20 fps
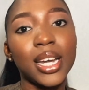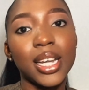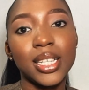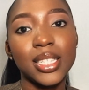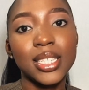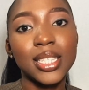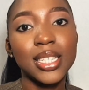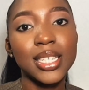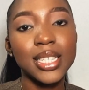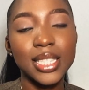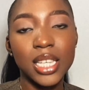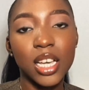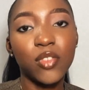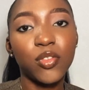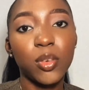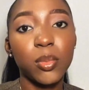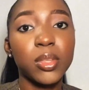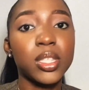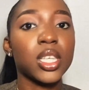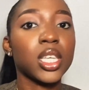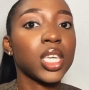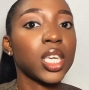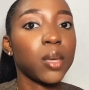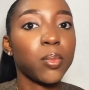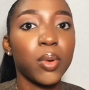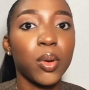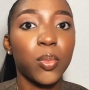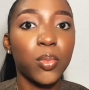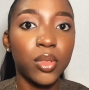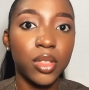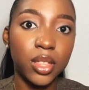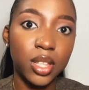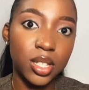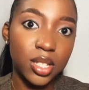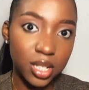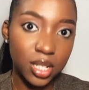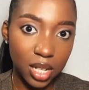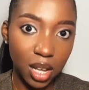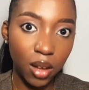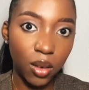and it's easier for me to keep up with
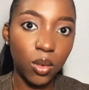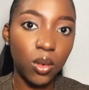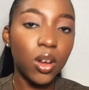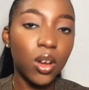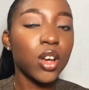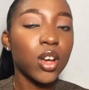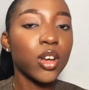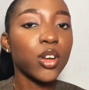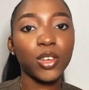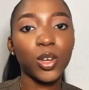it now.